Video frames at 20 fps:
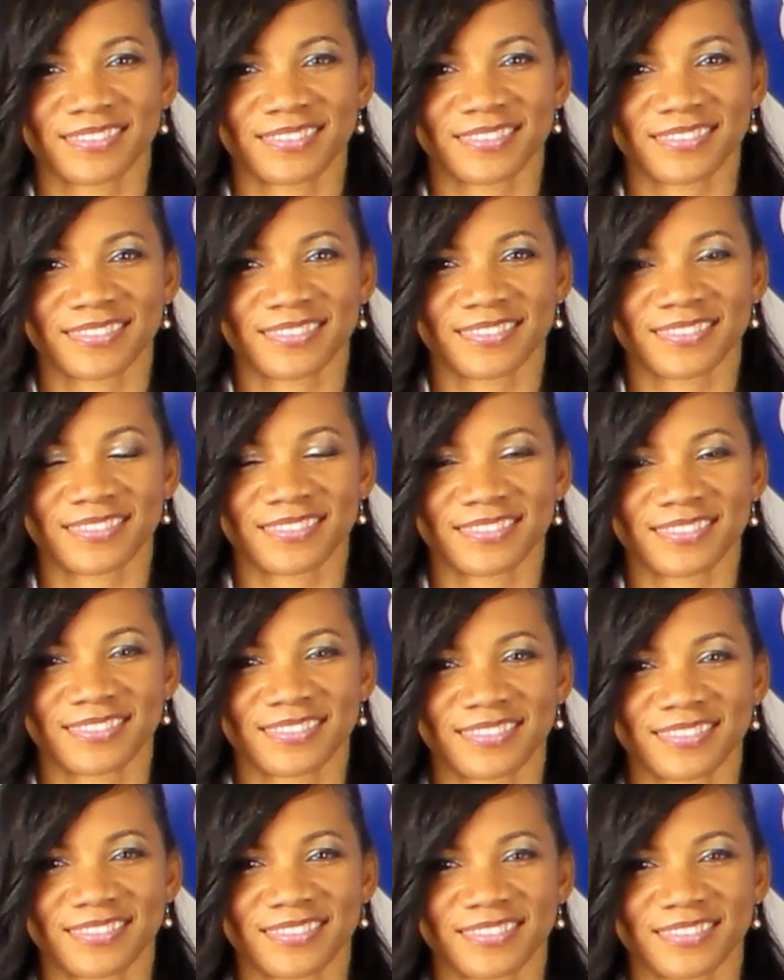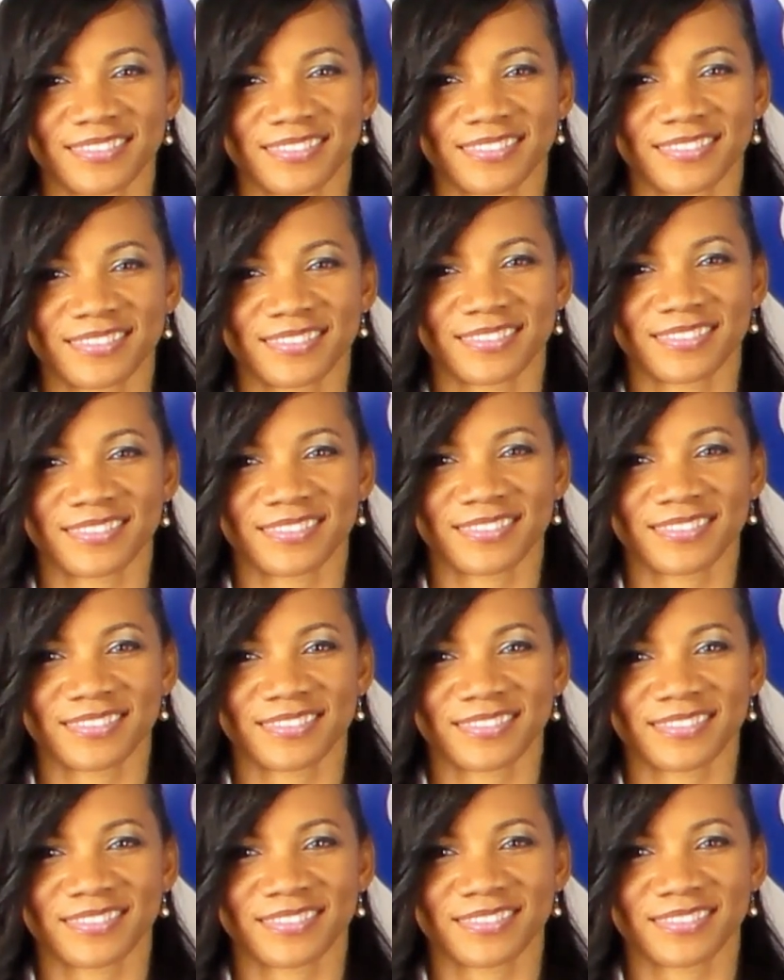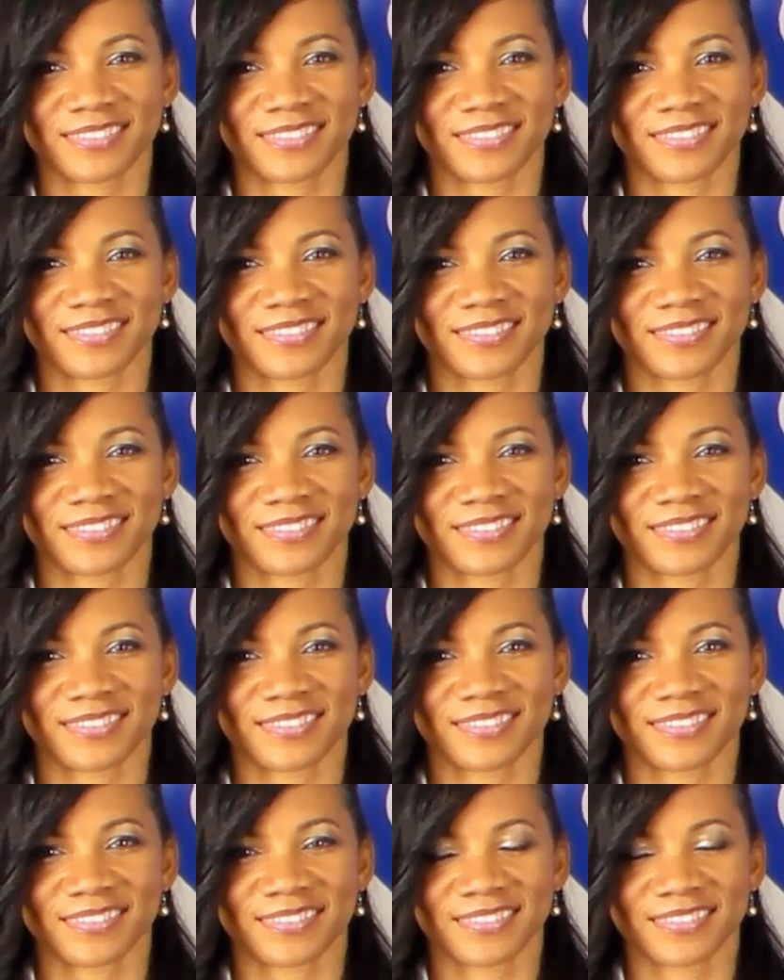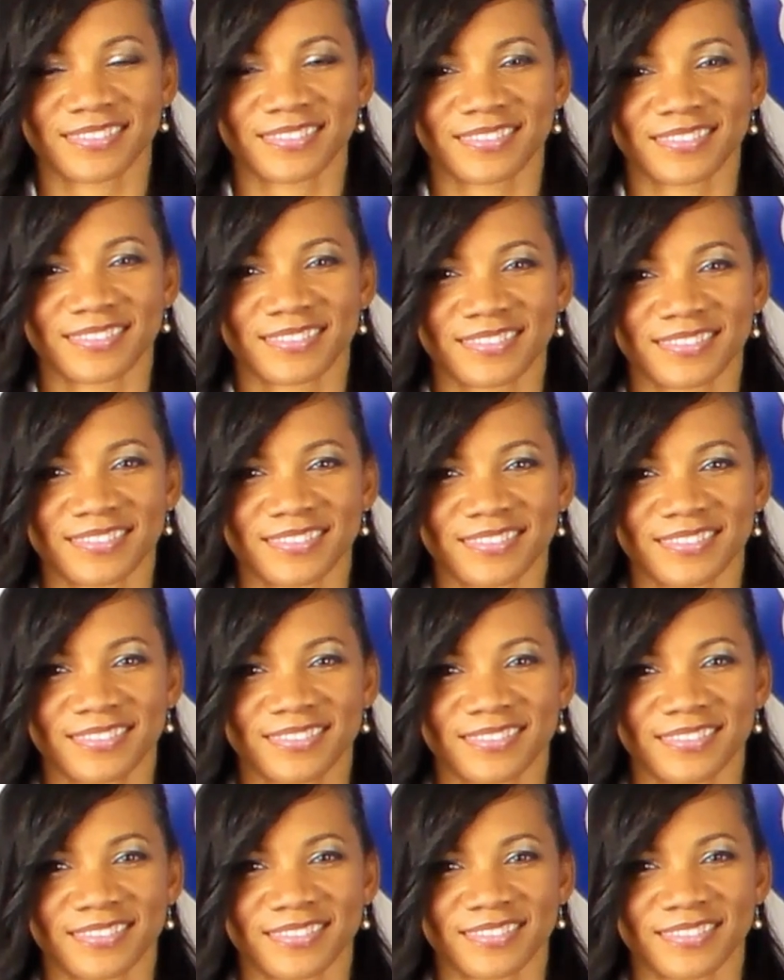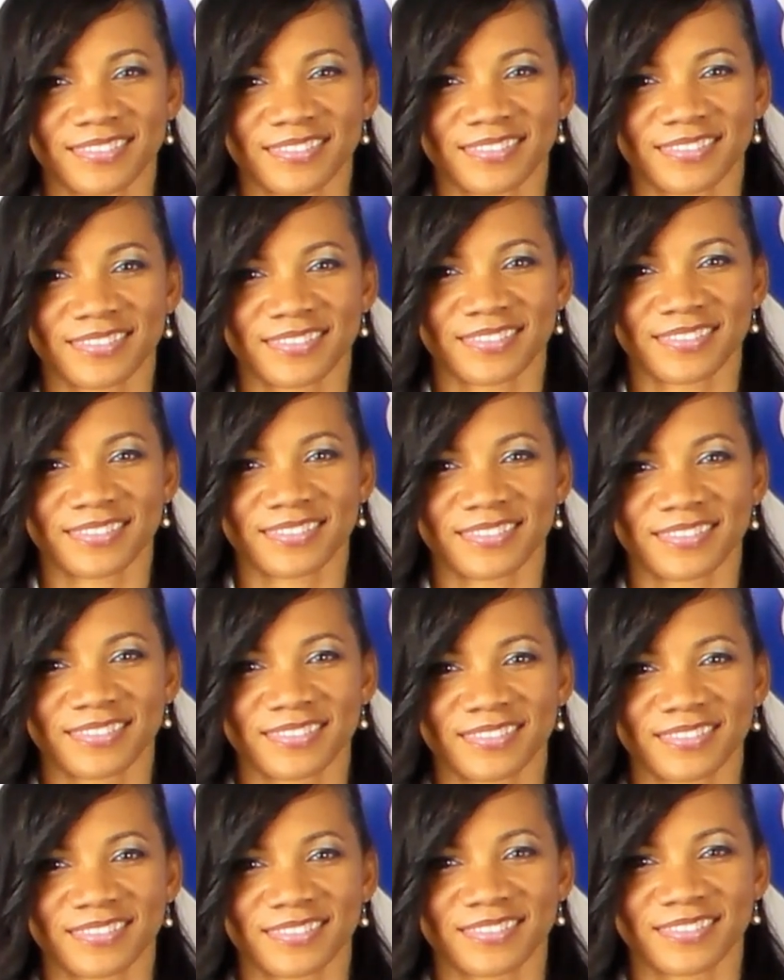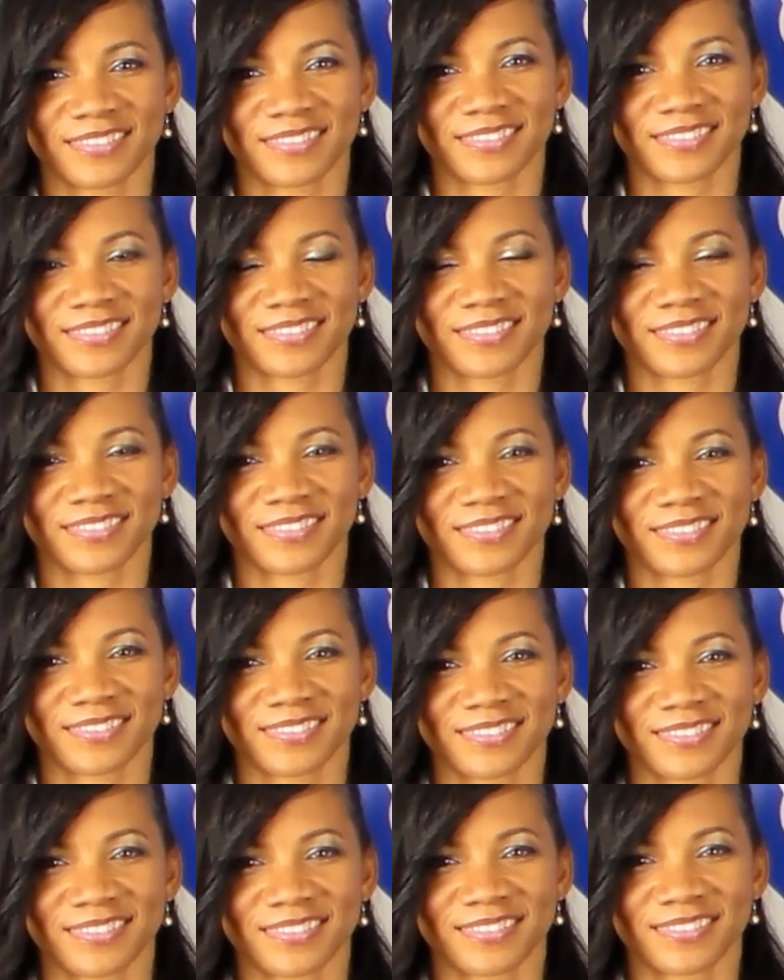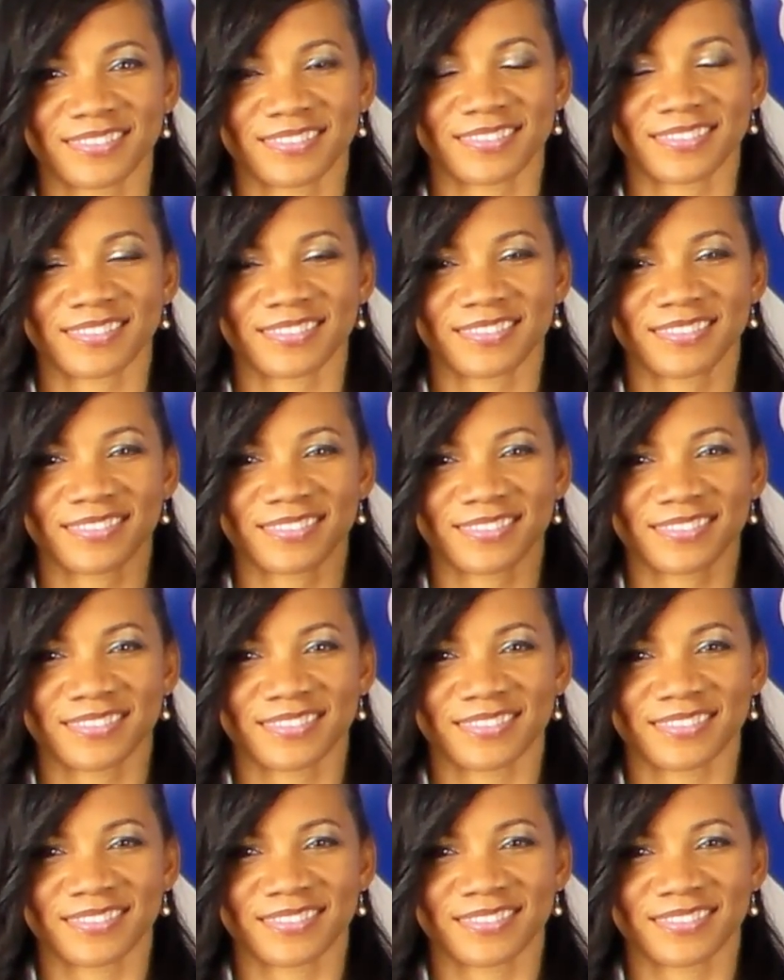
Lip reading: This person isn't speaking.